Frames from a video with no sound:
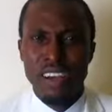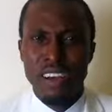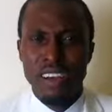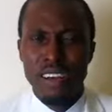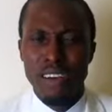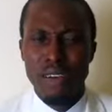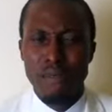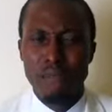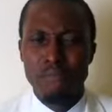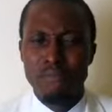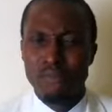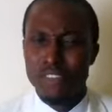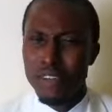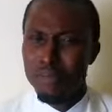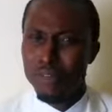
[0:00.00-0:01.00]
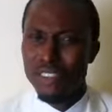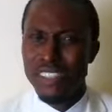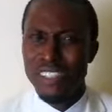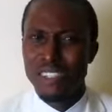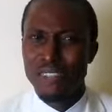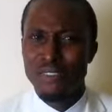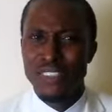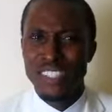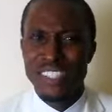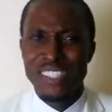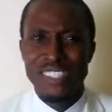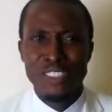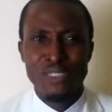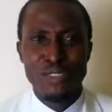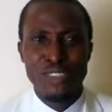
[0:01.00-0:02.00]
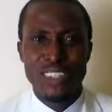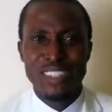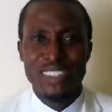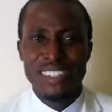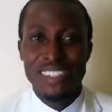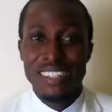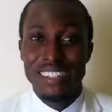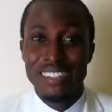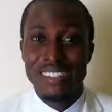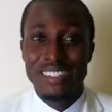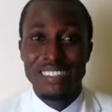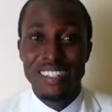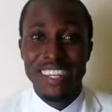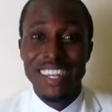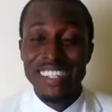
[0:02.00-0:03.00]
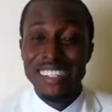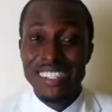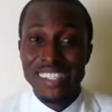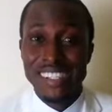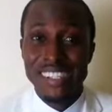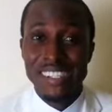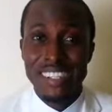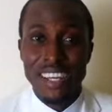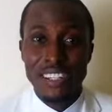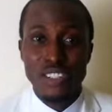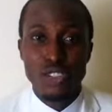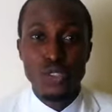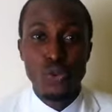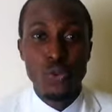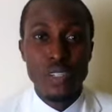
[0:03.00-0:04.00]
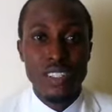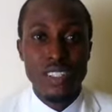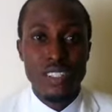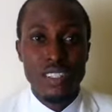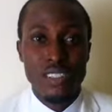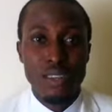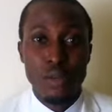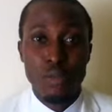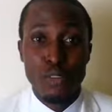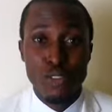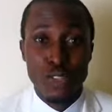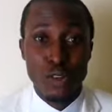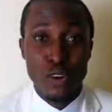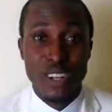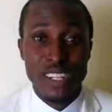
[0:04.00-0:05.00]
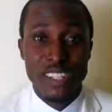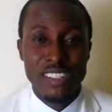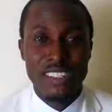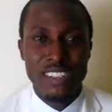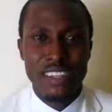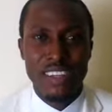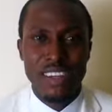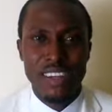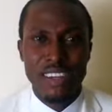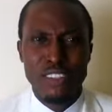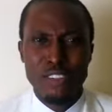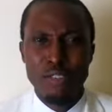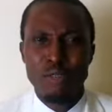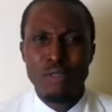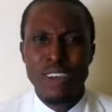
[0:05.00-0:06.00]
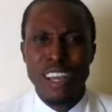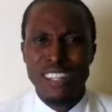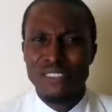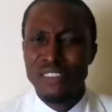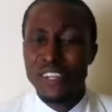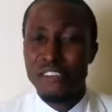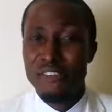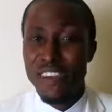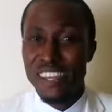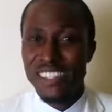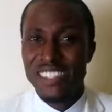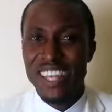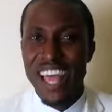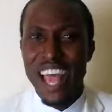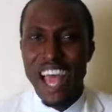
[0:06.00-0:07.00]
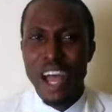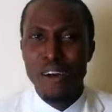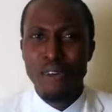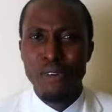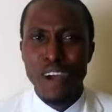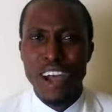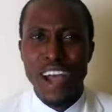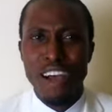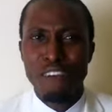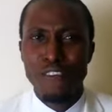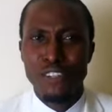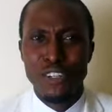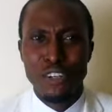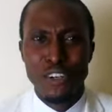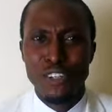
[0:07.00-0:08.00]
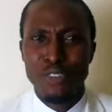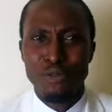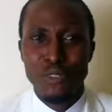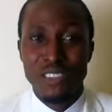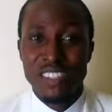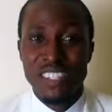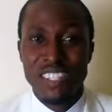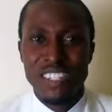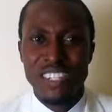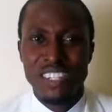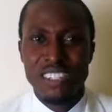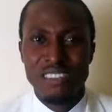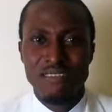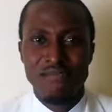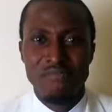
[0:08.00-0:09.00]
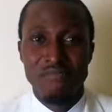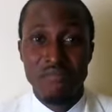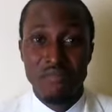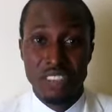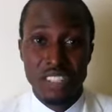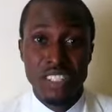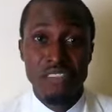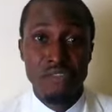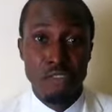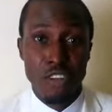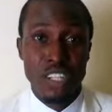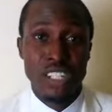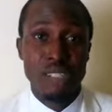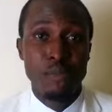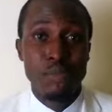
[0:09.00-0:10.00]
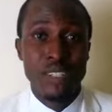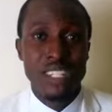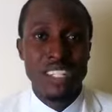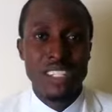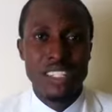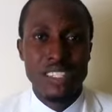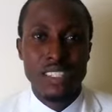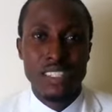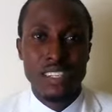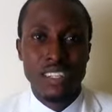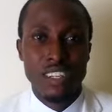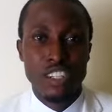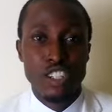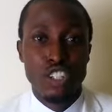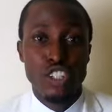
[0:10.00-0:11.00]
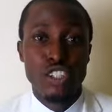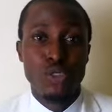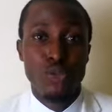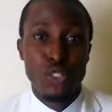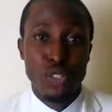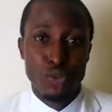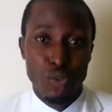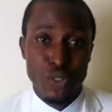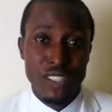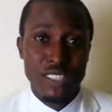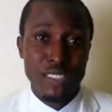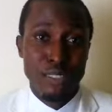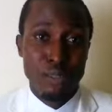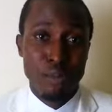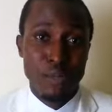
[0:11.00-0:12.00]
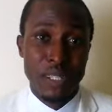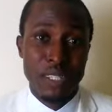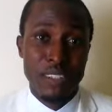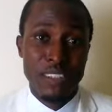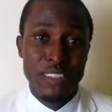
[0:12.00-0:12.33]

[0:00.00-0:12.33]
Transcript: Come to think of it, this is 2018 and 2 weeks is almost gone. Just want to ask very fast, how have you gone with the year? Still falling in place, just the way you want it to be?